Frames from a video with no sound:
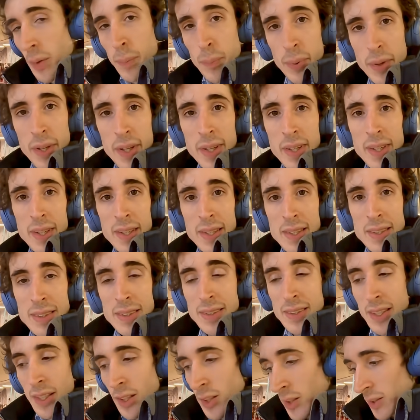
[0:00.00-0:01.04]
would be
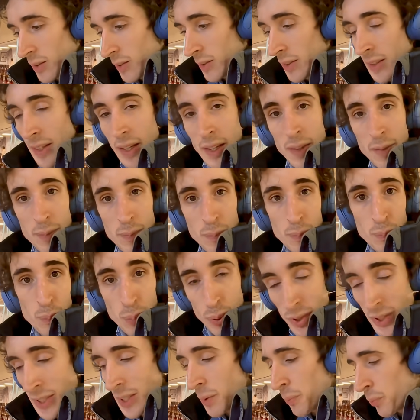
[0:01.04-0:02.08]
still
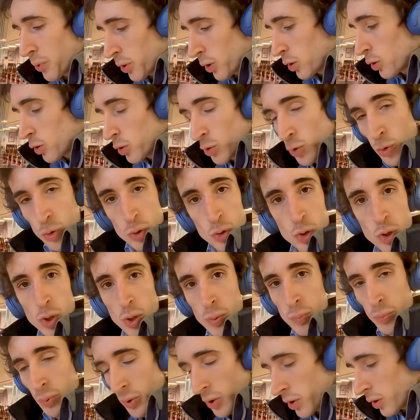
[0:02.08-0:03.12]
possible,
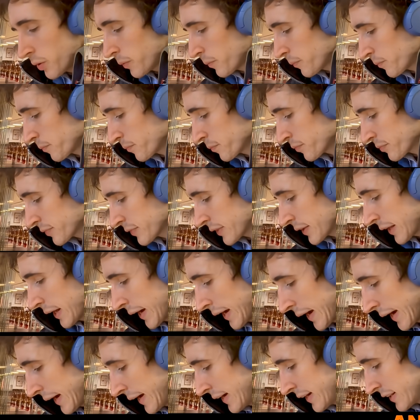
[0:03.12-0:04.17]
doable,
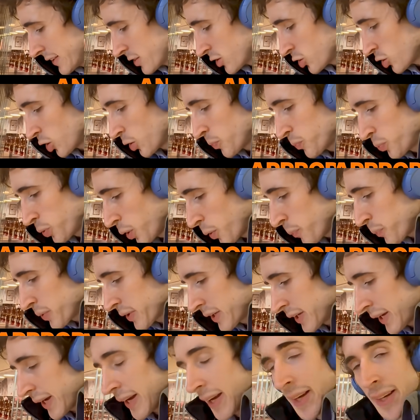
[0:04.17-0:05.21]
and
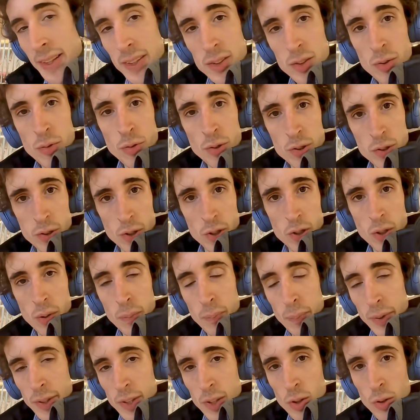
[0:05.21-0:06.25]
appropriate for the
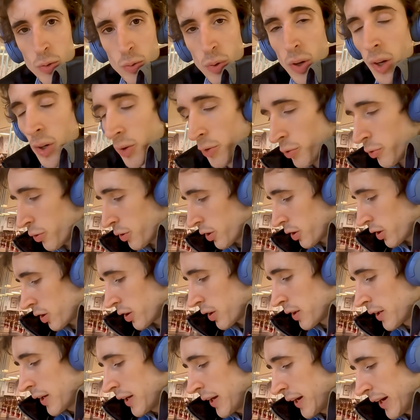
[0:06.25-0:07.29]
company you work
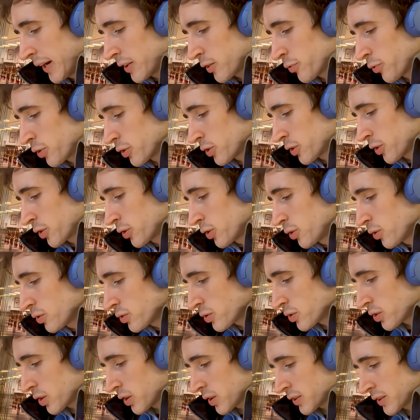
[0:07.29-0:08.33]
for and for the
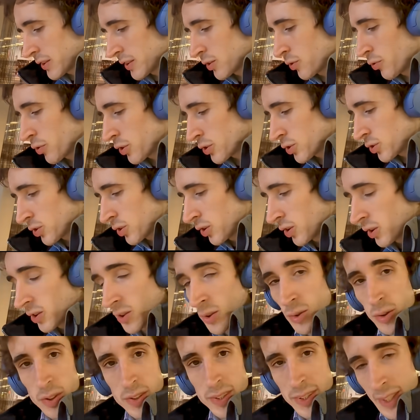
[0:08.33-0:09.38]
users and for
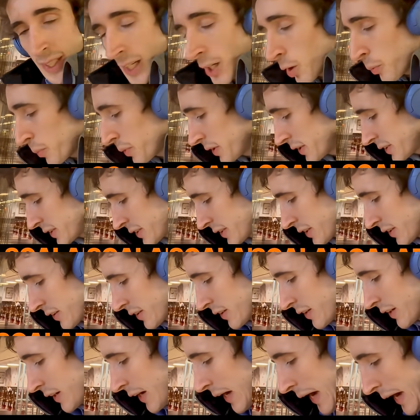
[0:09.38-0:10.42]
the scalability.
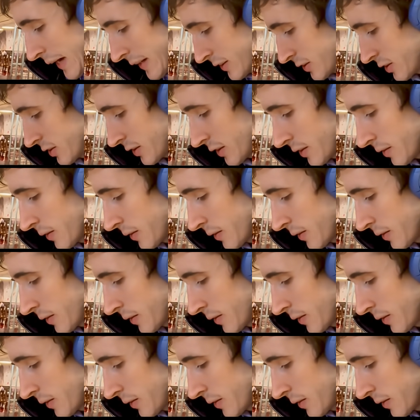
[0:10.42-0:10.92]
And